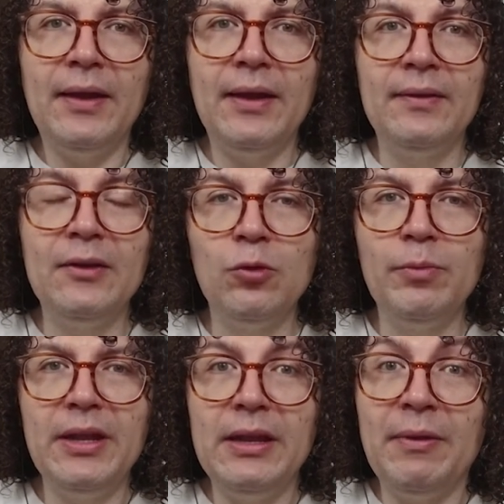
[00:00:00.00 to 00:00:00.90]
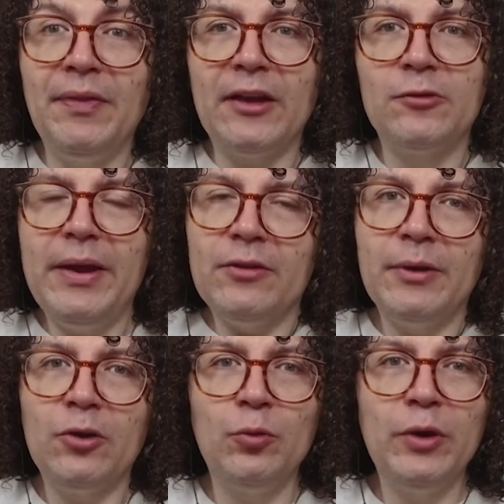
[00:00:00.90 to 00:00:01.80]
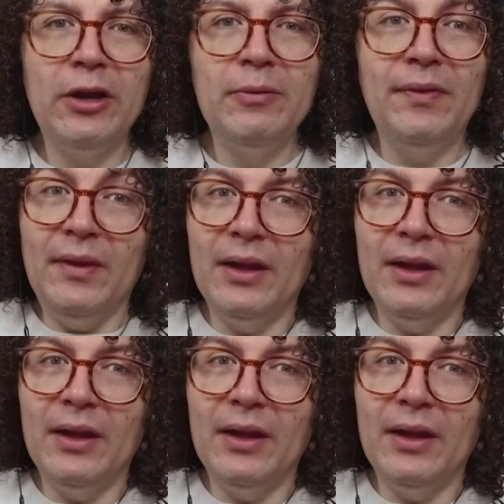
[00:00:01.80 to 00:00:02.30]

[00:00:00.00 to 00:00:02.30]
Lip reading: this will be even text-based, because we can even think,